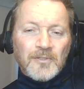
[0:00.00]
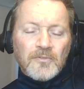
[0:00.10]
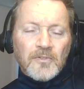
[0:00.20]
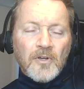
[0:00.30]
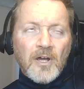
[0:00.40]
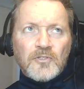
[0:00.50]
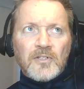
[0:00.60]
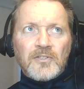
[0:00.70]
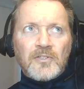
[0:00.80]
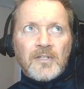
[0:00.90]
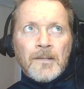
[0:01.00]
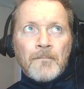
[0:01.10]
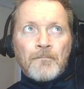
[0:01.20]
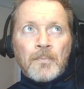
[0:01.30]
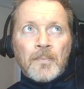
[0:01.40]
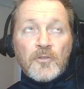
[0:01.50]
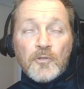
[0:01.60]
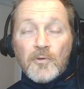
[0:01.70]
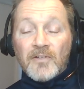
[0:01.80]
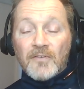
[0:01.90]
You know, not just do
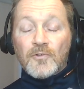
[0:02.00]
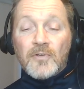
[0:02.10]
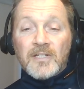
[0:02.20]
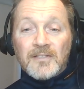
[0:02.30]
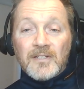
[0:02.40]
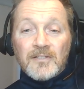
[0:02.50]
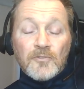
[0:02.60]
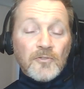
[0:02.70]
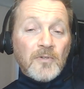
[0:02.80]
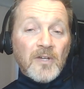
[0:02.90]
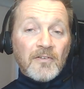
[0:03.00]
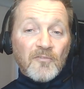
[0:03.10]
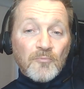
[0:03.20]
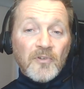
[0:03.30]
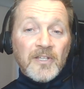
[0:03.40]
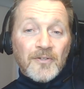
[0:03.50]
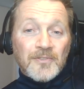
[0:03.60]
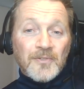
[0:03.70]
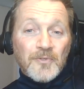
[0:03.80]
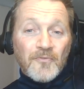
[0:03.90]
you have enough creatine, is do you have enough
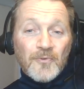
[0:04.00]
precursors for the